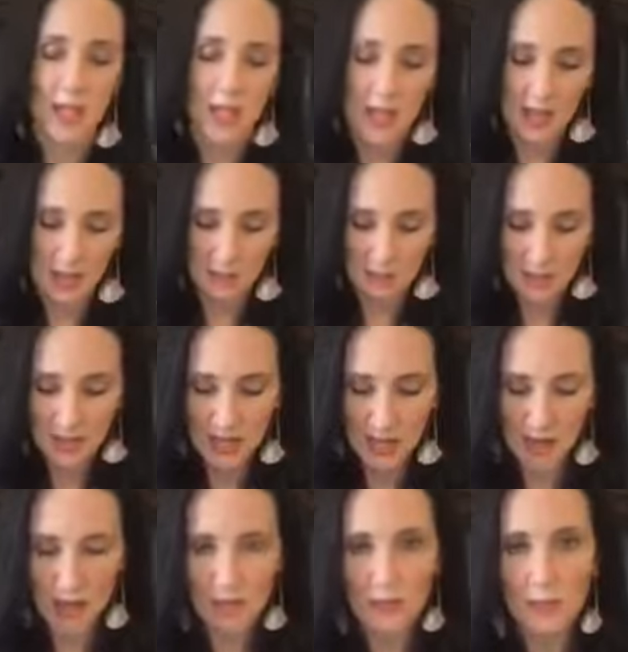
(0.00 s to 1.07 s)
and pick
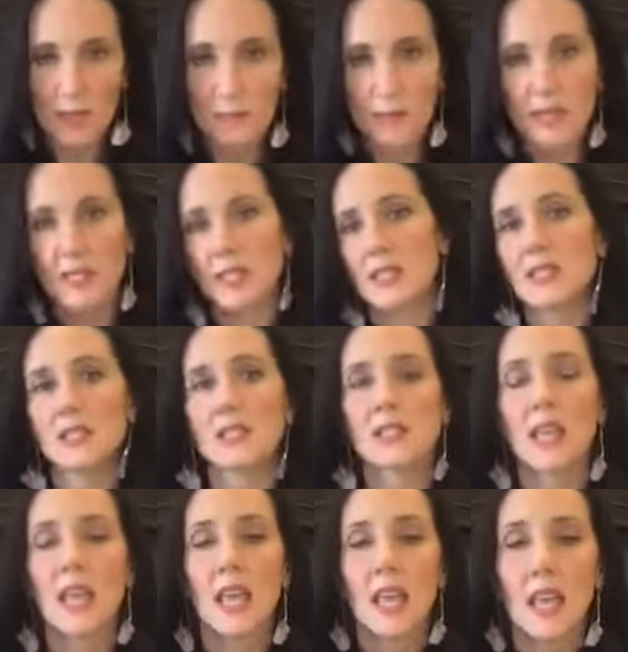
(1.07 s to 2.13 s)
out all the big pieces
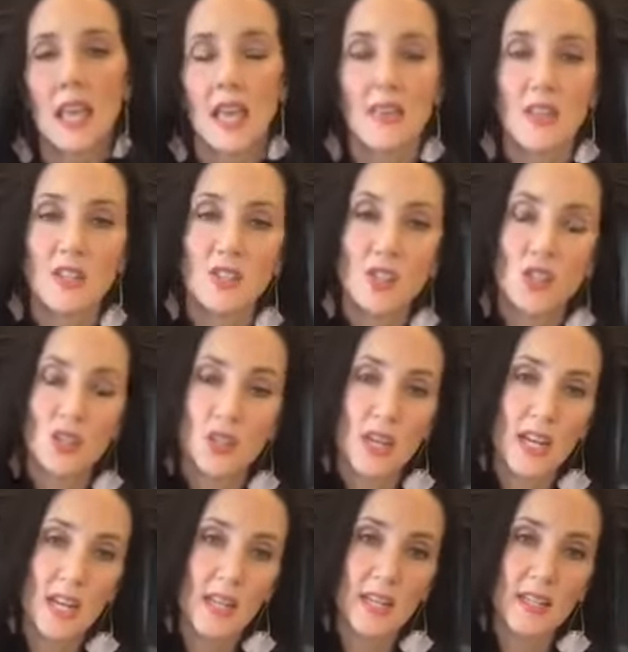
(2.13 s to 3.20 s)
and then
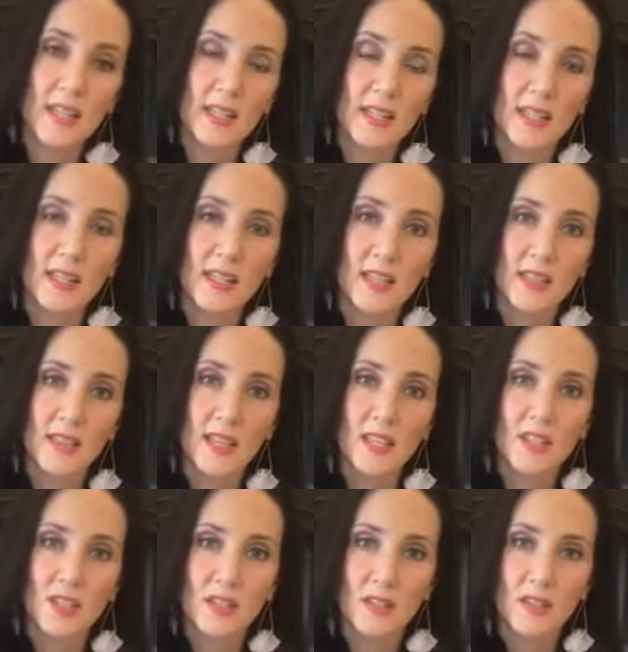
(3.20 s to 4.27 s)
strain
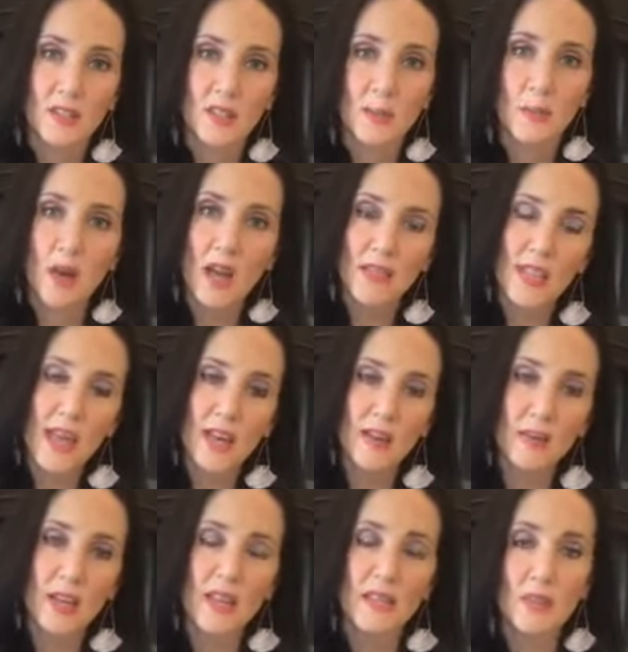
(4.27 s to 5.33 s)
the broth
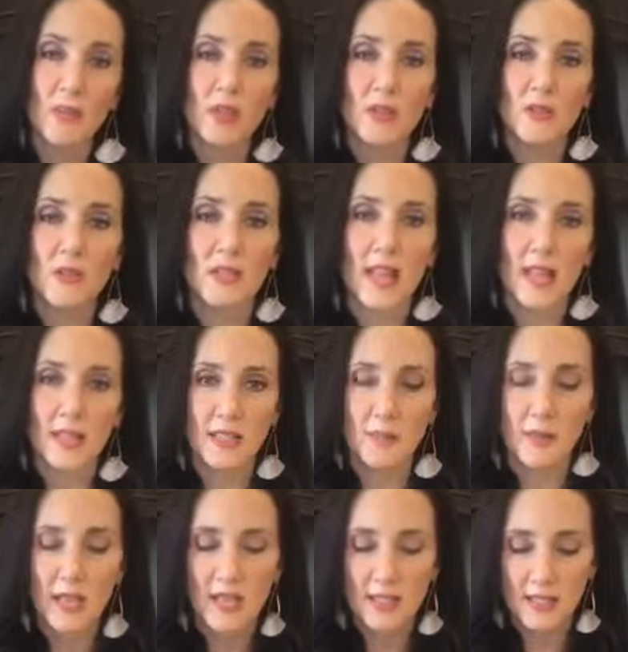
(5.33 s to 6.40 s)
out, and then we use that as a
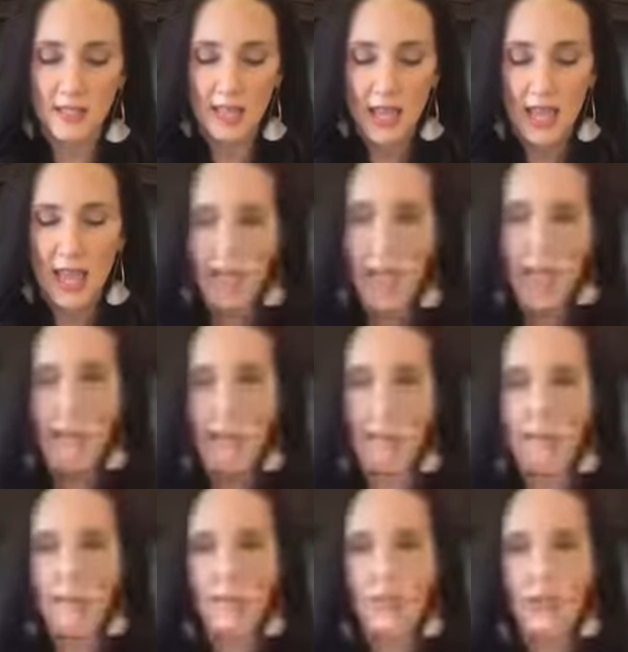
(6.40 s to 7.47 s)
base, and I
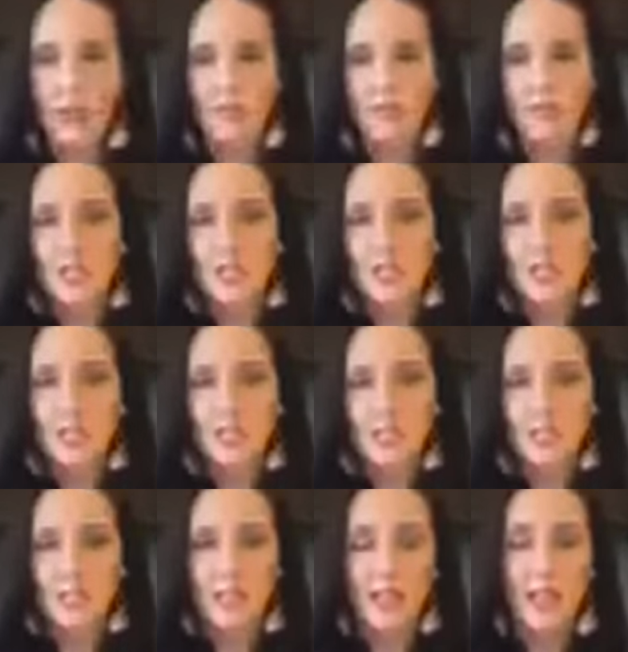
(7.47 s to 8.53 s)
pick off the
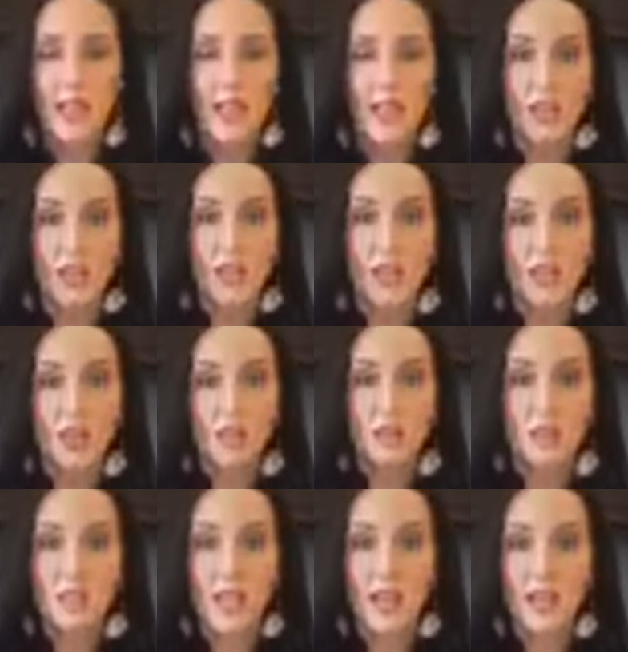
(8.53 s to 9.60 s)
chicken, and we'll
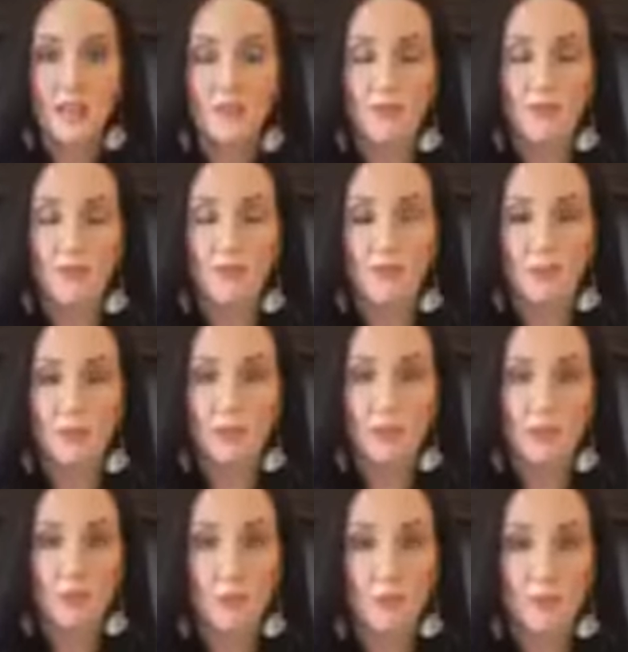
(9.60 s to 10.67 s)
use that for 3
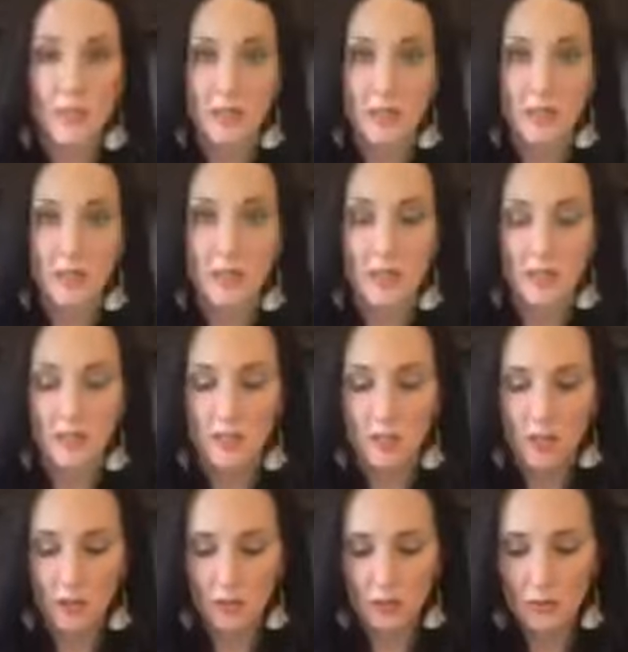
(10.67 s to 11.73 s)
or 4 meals.
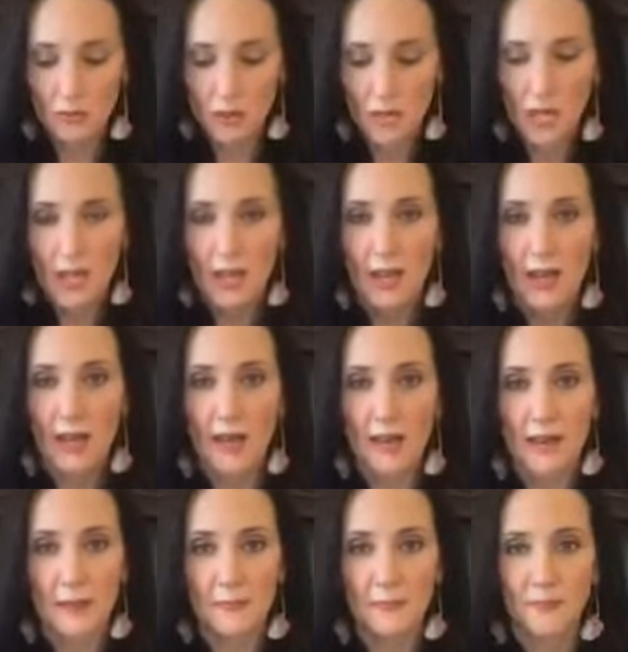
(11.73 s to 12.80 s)
So
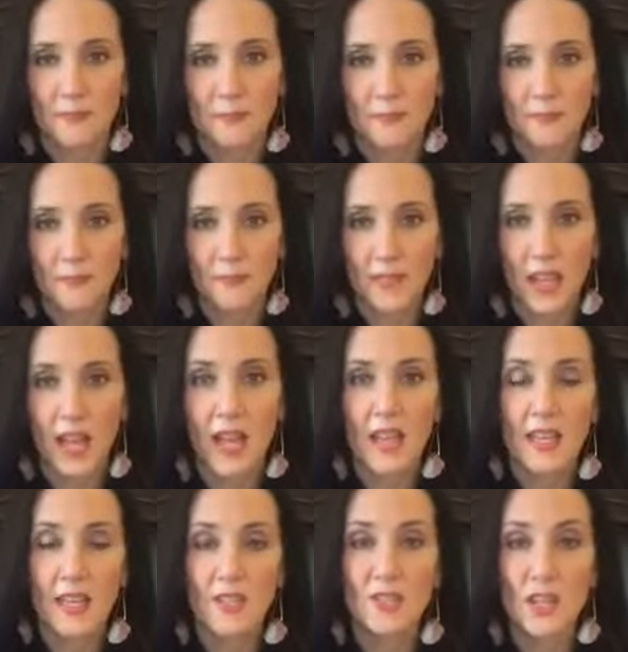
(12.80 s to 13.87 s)

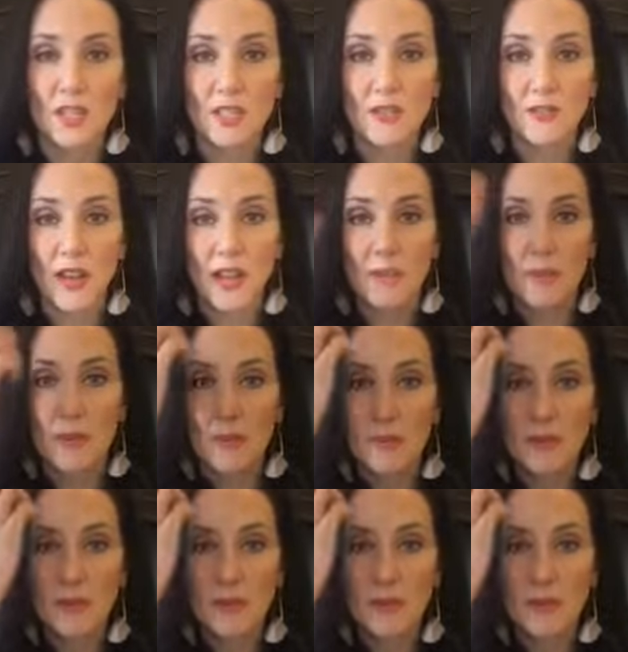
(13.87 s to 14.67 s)
I can justify